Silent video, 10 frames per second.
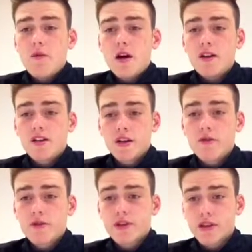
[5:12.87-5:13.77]
A
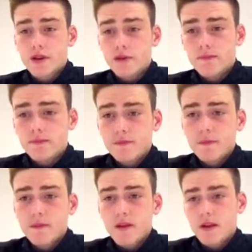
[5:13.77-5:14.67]
serial skill
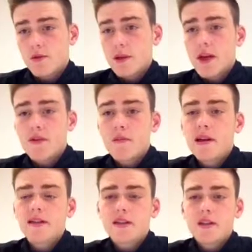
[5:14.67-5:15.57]
is where you have the
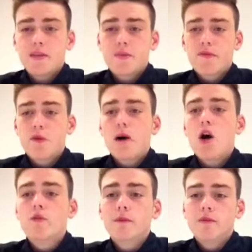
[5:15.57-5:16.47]
ability to perform a
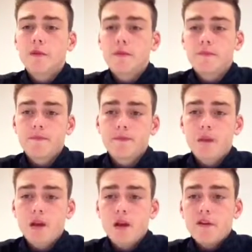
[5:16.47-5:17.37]
whole movement.
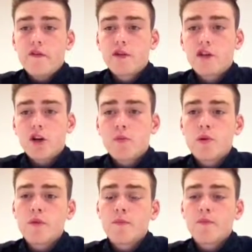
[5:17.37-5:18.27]
For
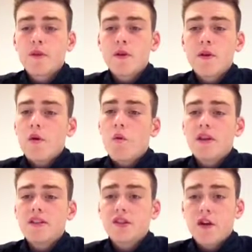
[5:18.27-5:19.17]
example,
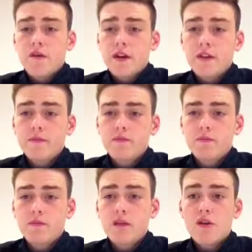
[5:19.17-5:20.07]
when serving,
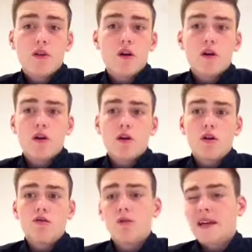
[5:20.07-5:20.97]
there
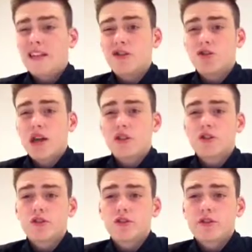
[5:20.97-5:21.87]
are not many
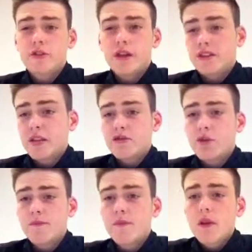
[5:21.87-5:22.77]
distractions,
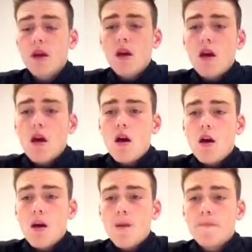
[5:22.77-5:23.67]
etc.
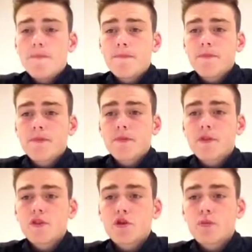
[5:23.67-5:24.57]

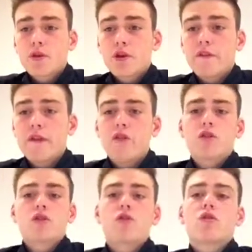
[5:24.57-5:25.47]
So you're purely
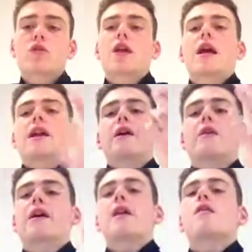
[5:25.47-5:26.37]
focused on
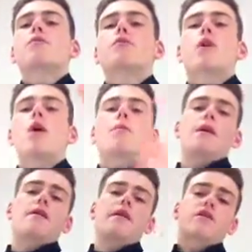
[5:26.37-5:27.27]
getting the ball
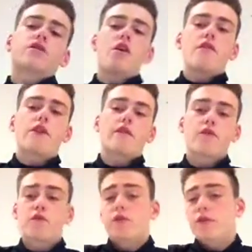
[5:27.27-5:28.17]
up and then serving it
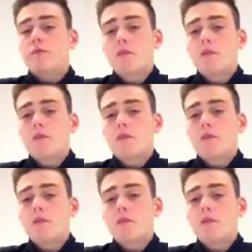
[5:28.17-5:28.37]
forward.